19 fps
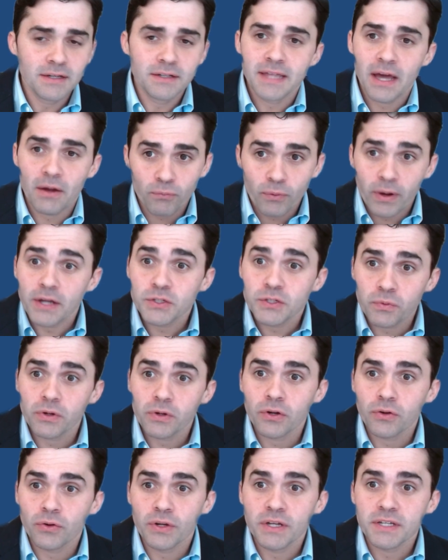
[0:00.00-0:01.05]
that rates were
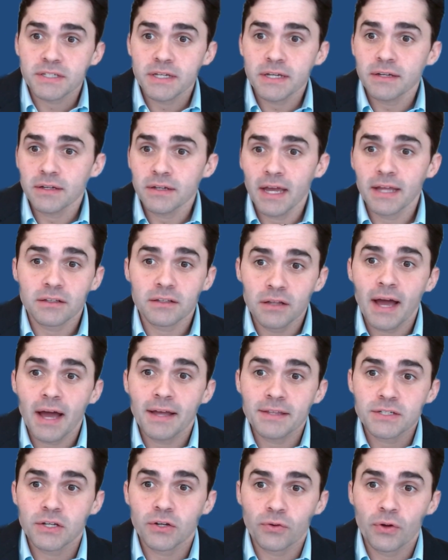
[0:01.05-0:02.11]
increasing and
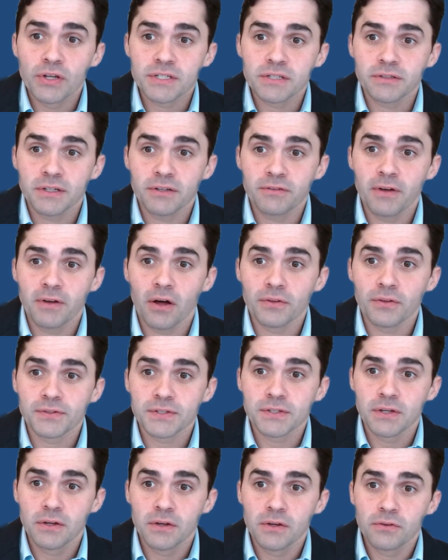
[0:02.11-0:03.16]
clients increasingly felt